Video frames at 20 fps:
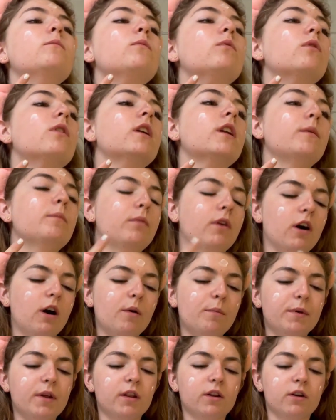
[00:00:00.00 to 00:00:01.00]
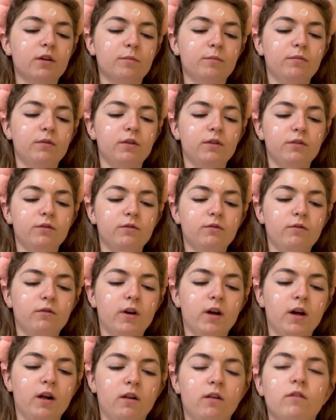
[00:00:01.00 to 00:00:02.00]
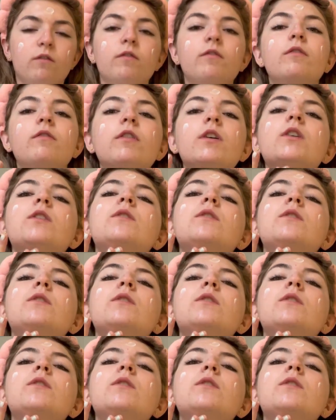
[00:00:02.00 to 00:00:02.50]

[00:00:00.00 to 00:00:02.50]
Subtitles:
pretty popular blue e.l.f.